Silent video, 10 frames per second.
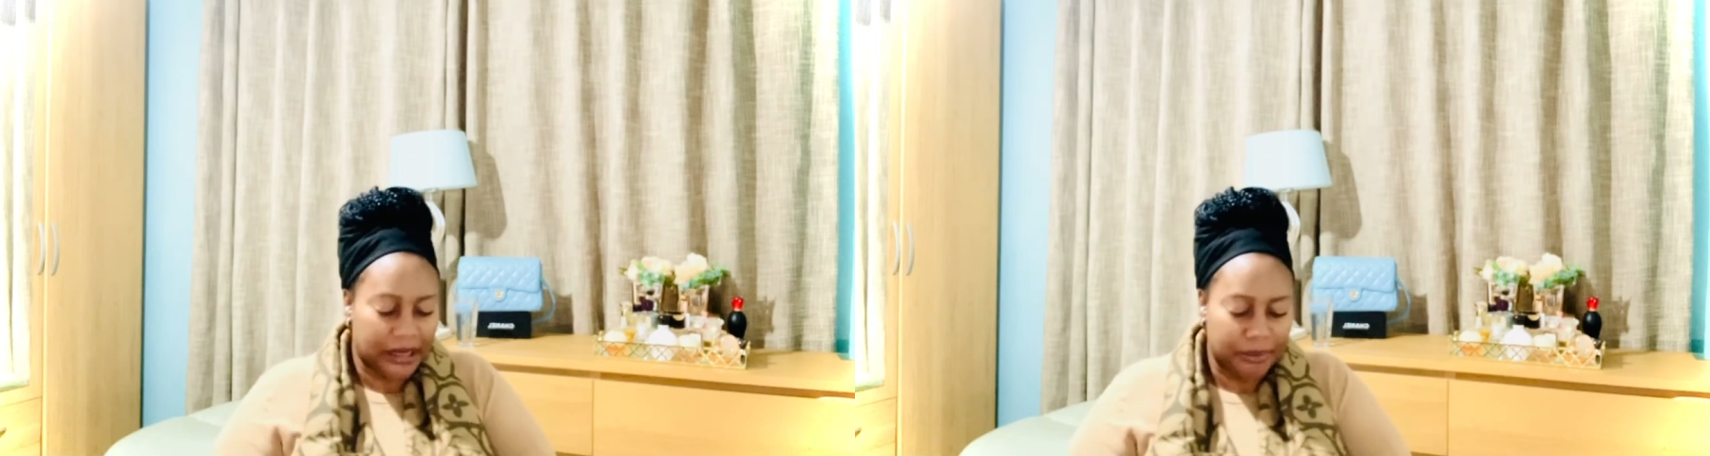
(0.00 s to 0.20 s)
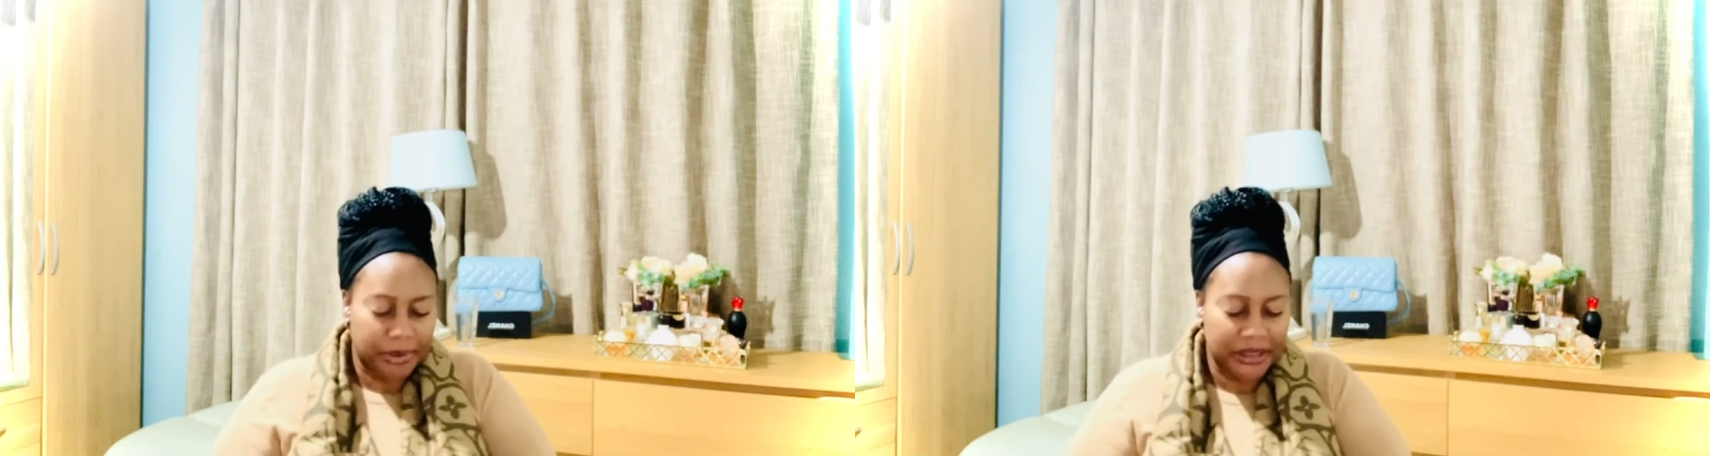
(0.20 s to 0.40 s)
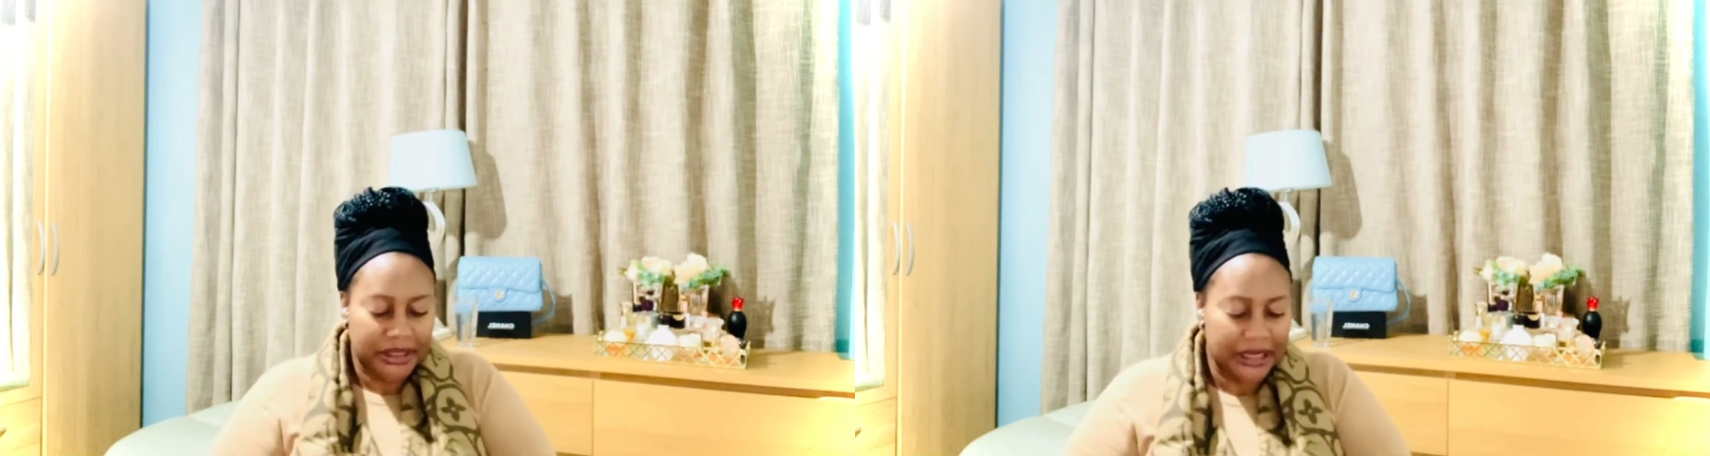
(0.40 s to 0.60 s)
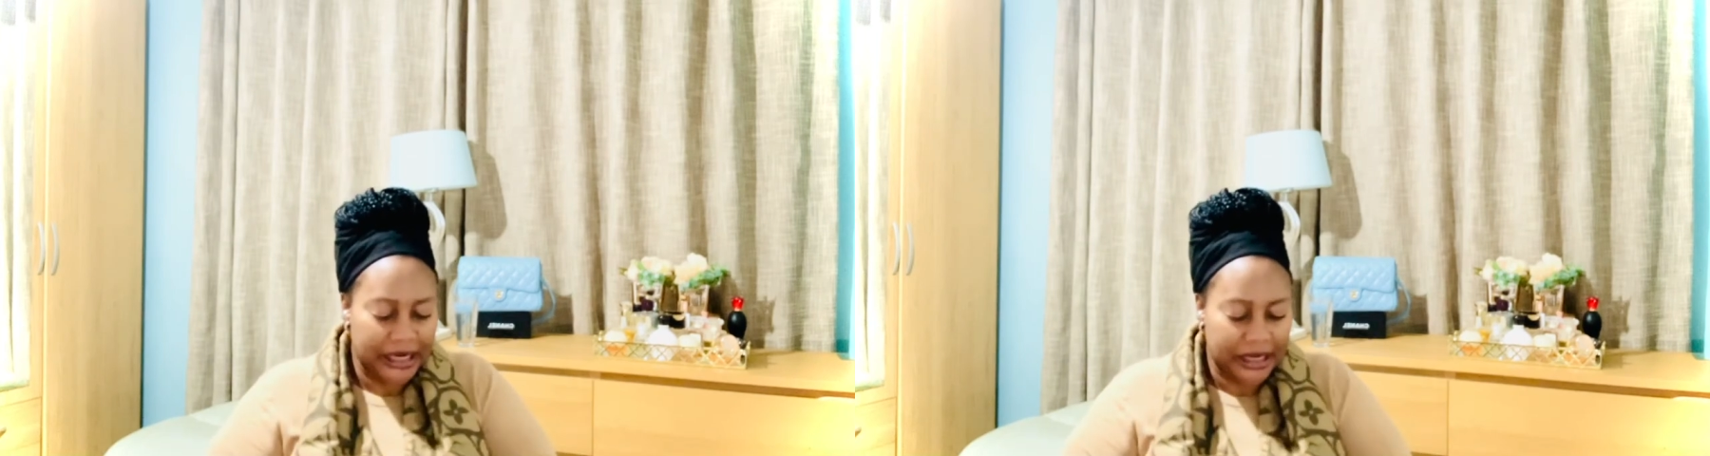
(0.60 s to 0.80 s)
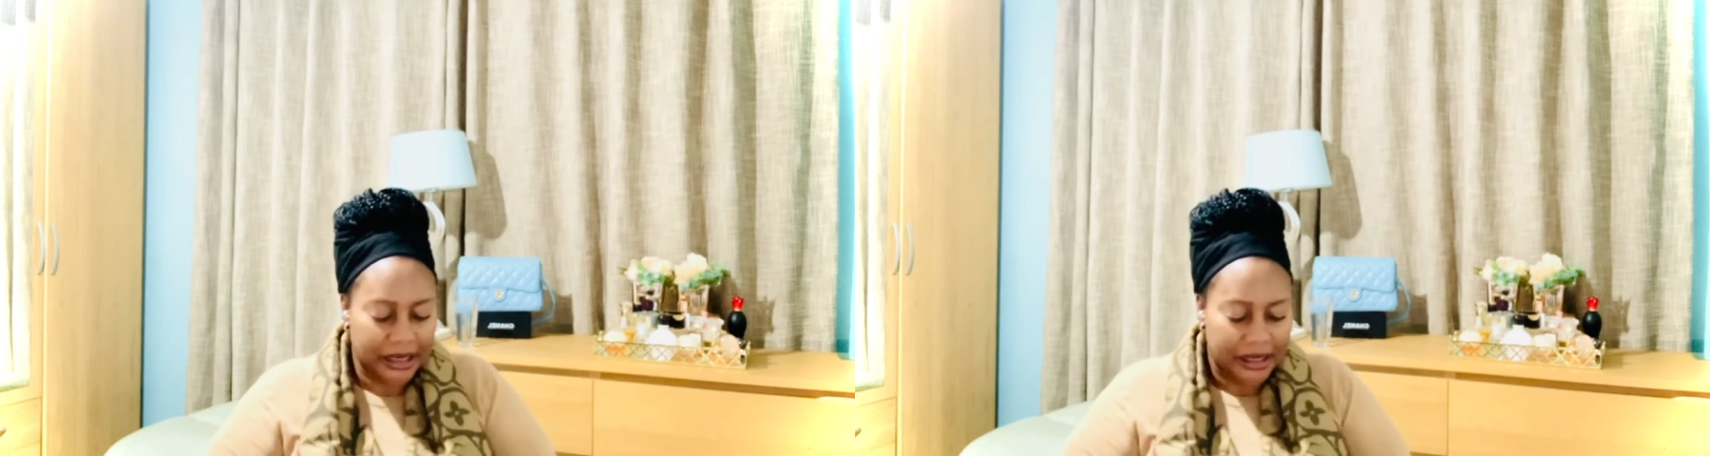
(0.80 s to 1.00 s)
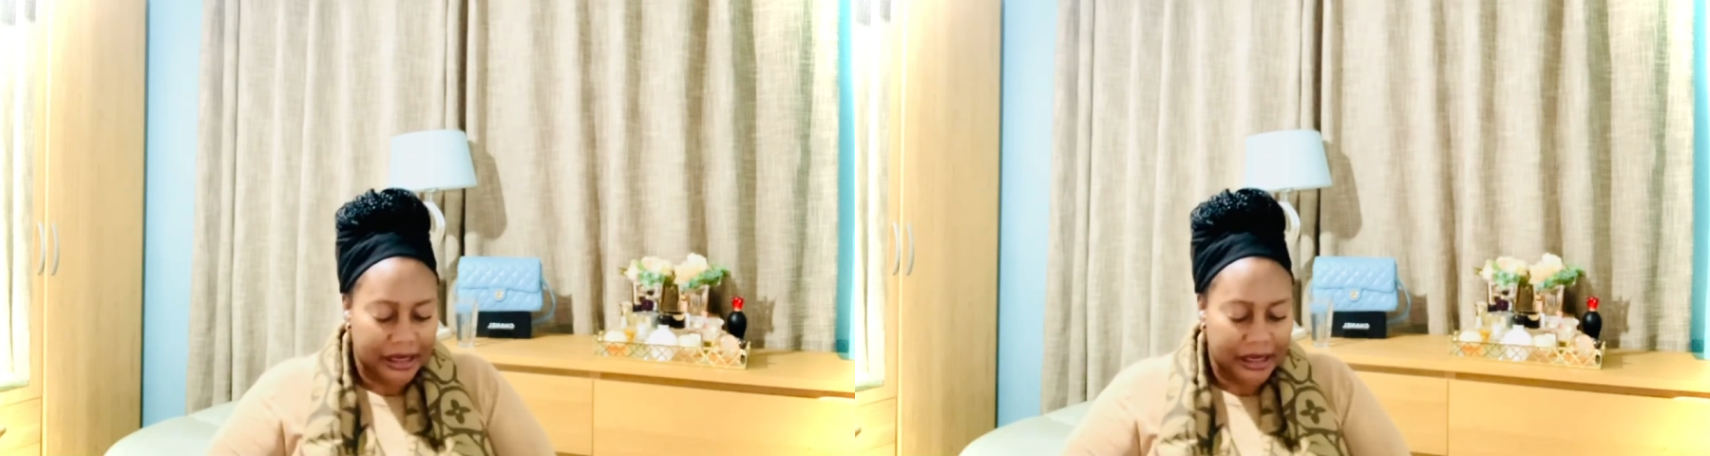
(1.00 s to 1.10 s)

bandolier.